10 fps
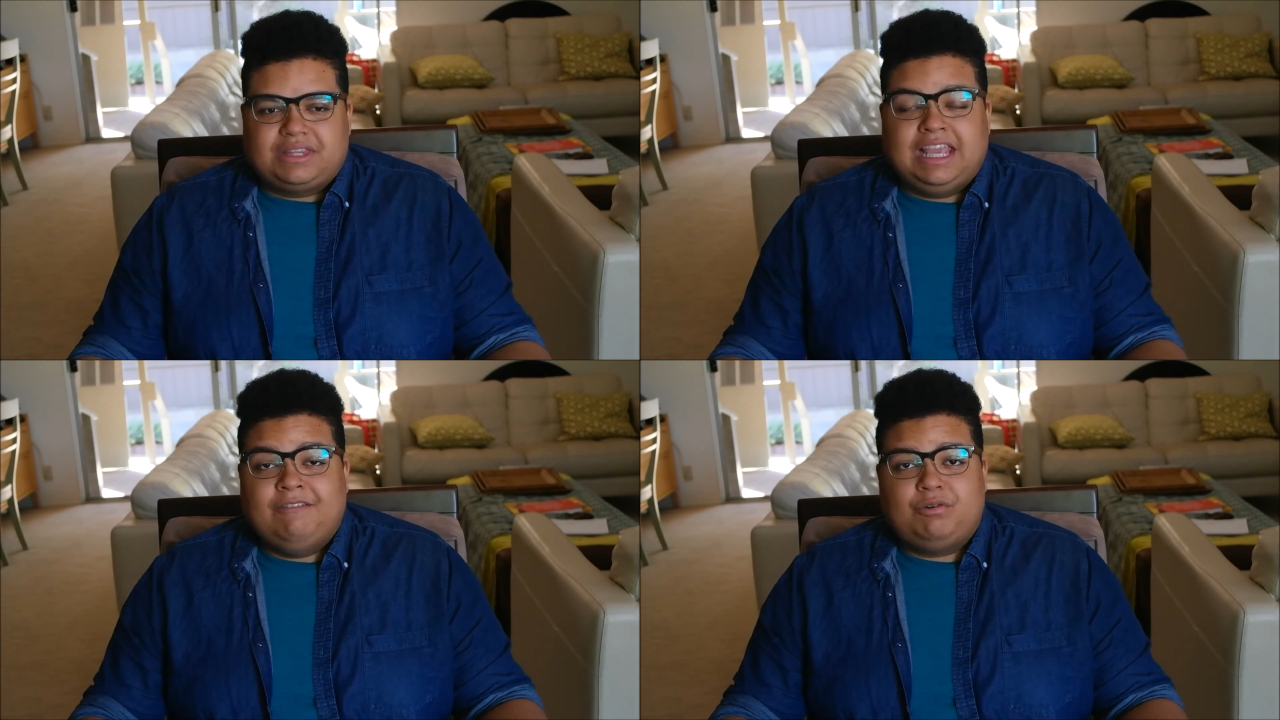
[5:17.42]

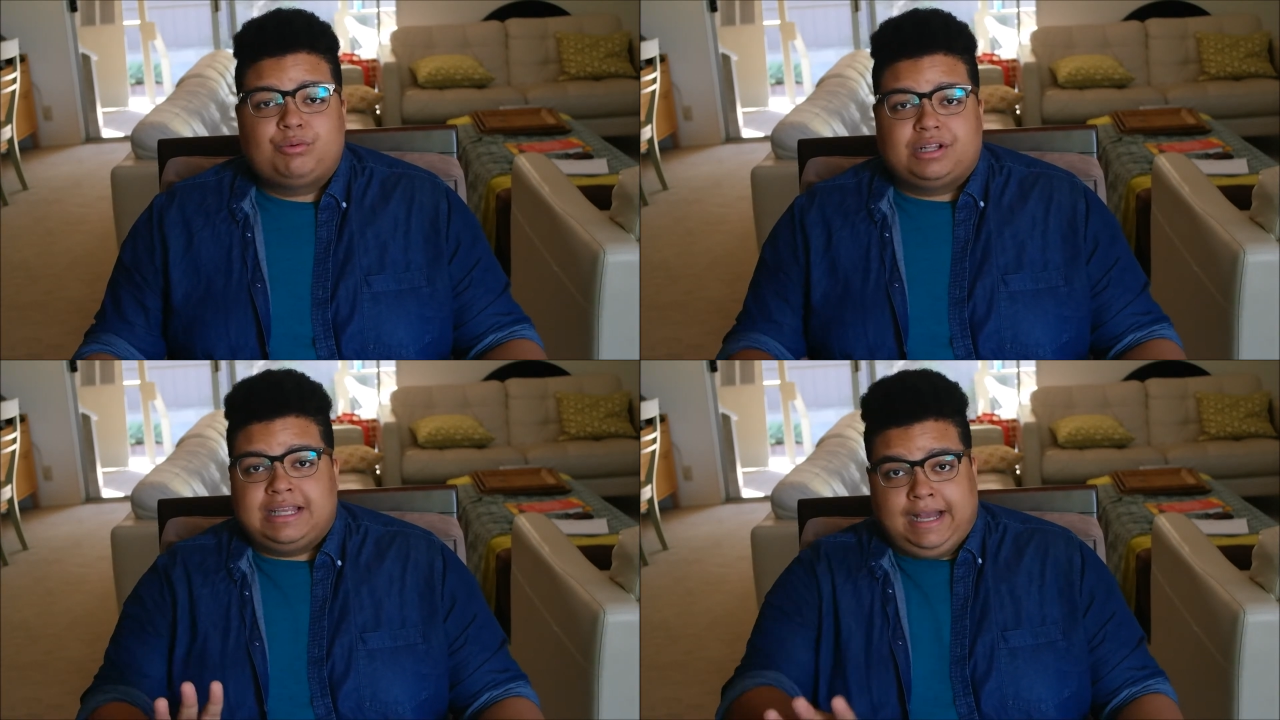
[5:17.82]
if we
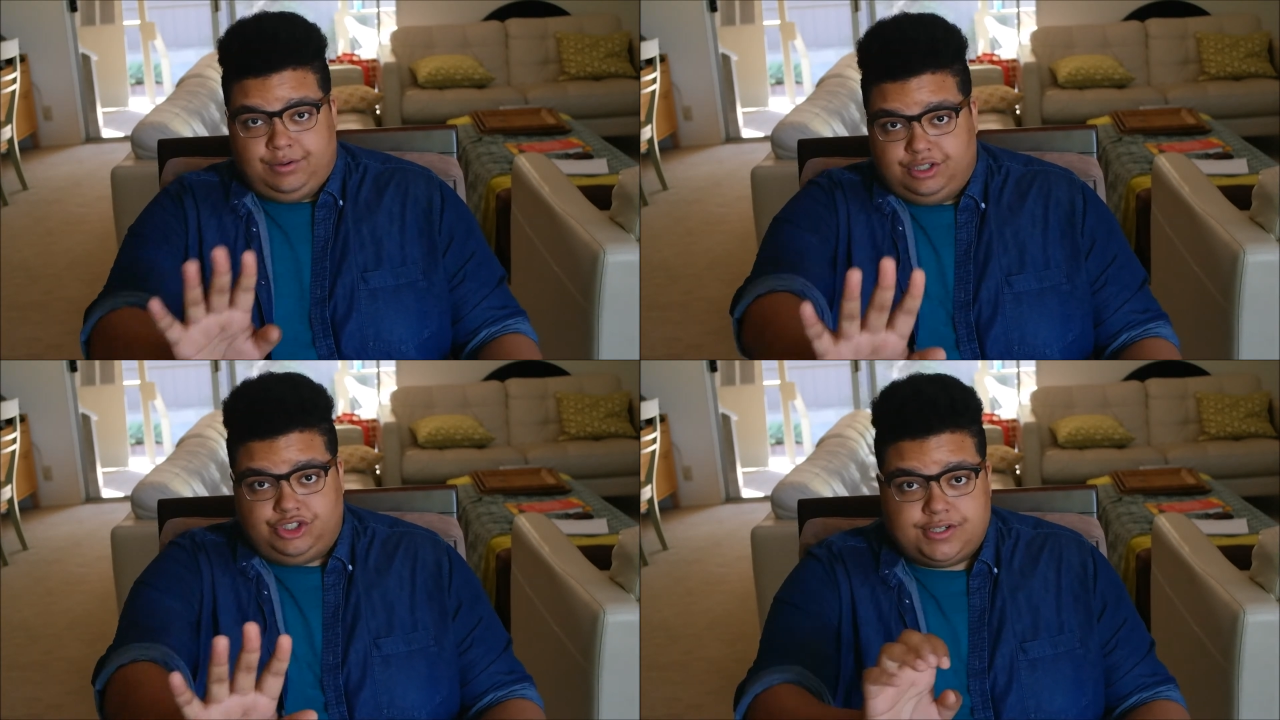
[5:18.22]
were to
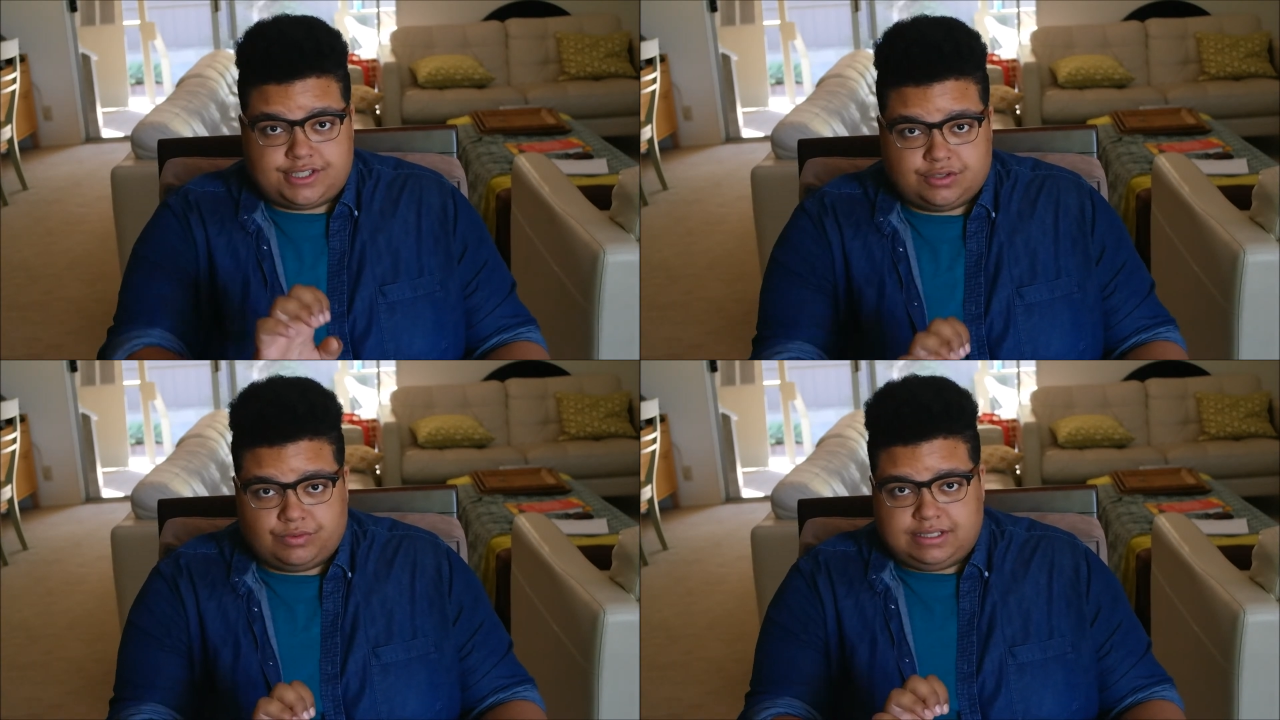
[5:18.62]
count
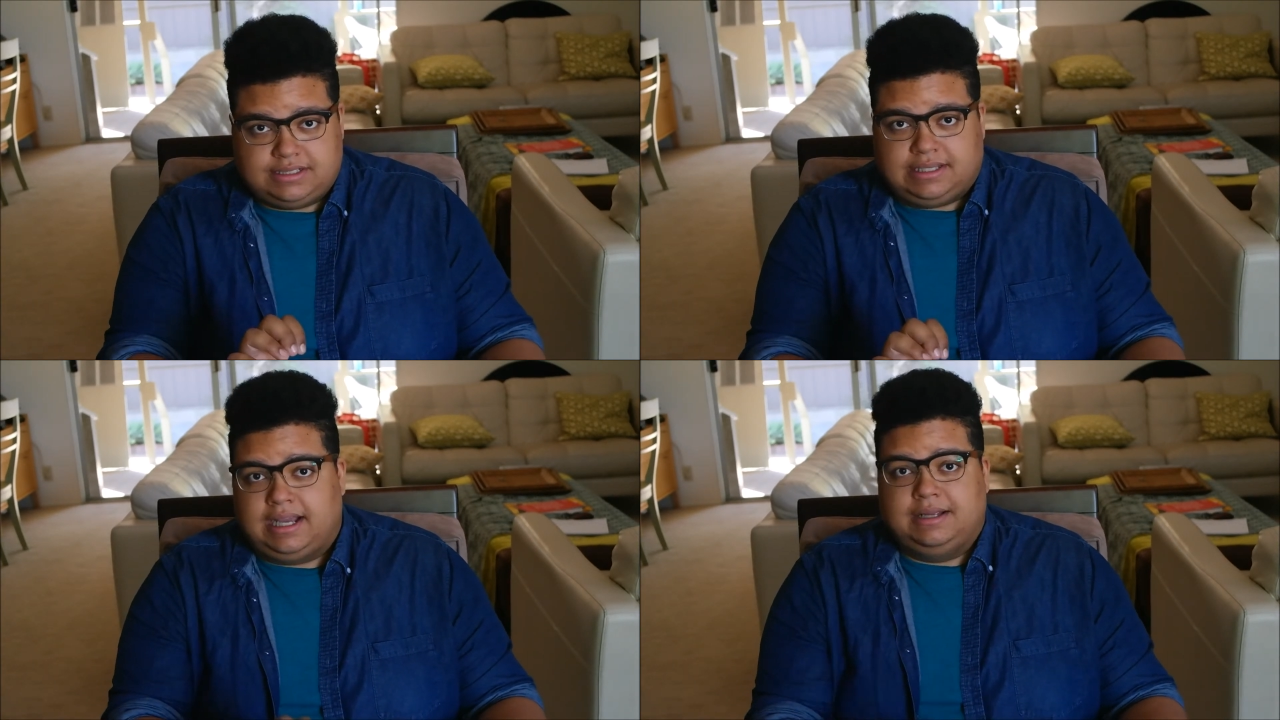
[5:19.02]
just in
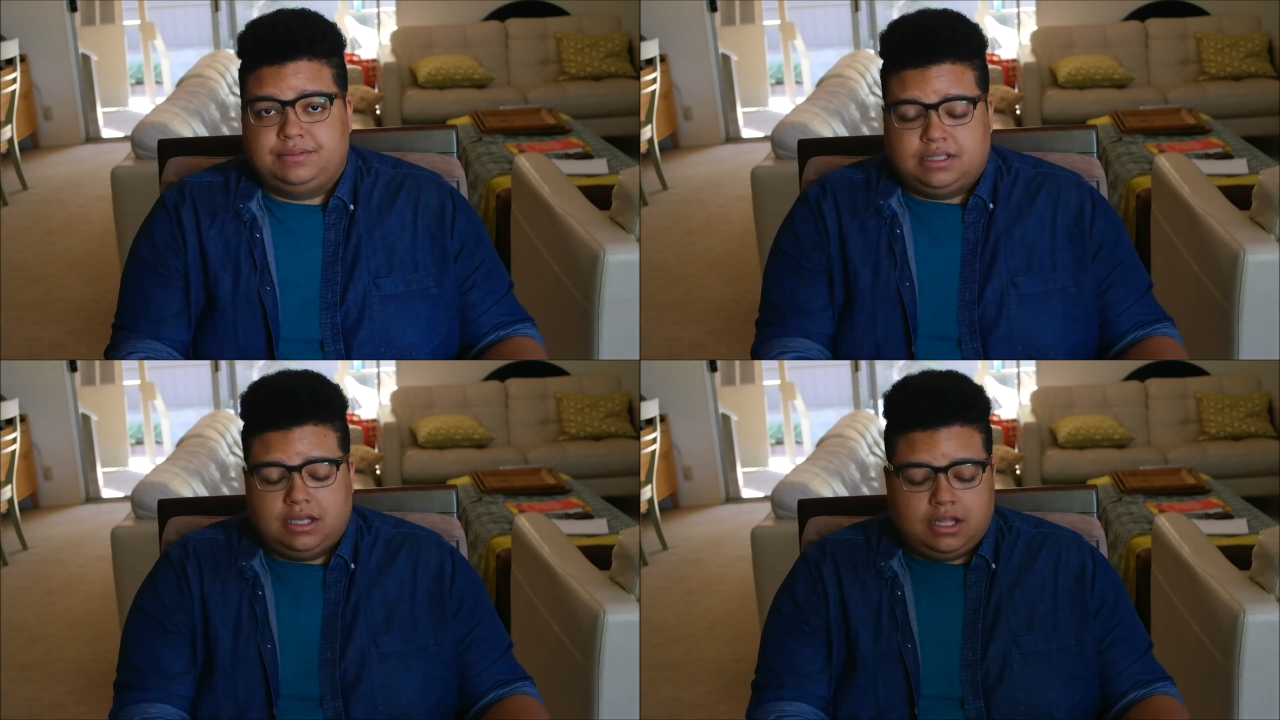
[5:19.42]
recent times,